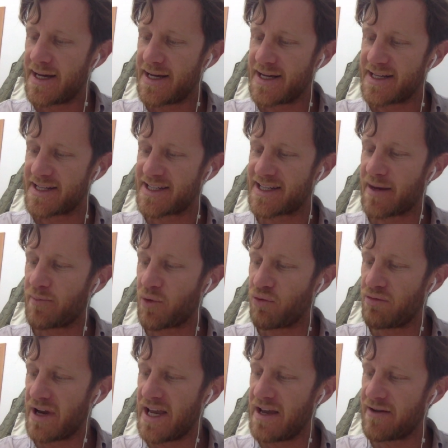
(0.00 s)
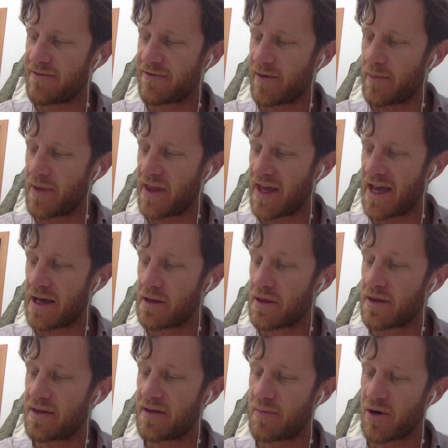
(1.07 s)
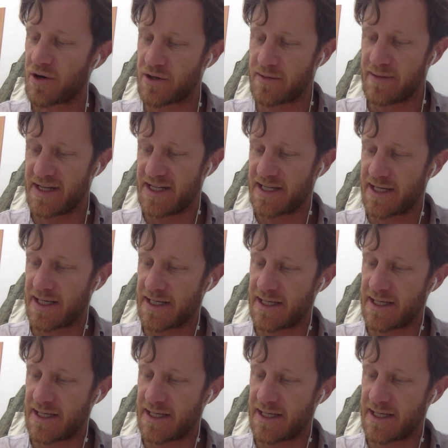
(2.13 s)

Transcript: A summary from the Health Department.